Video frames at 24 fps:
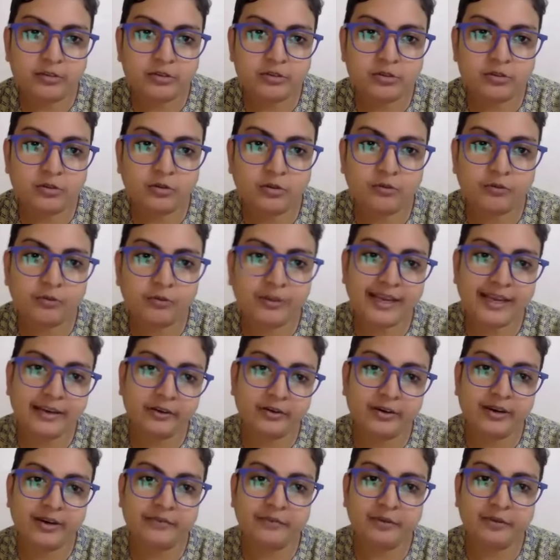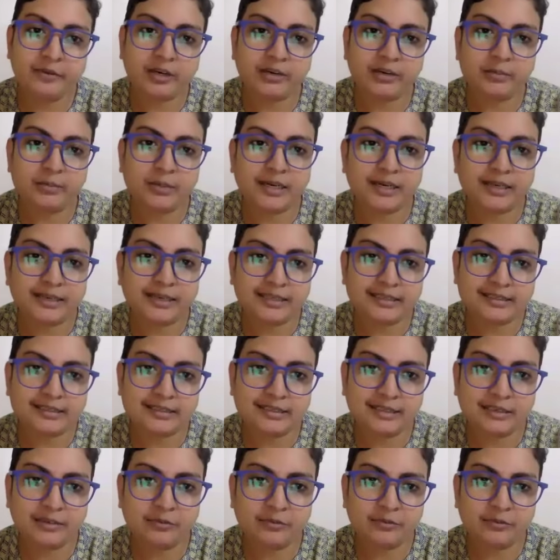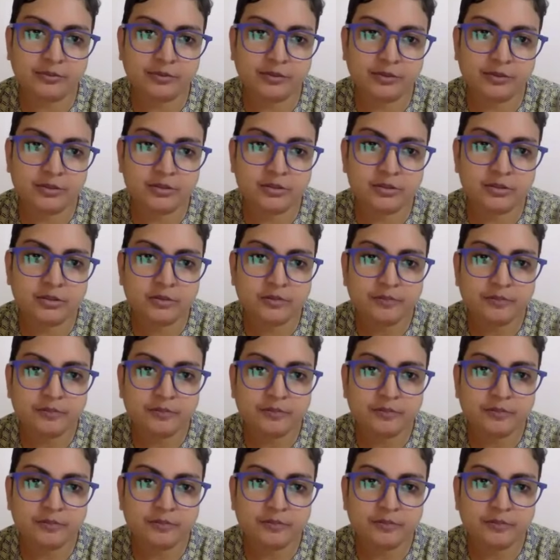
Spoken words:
So for that, you'll have to get a blood test done first.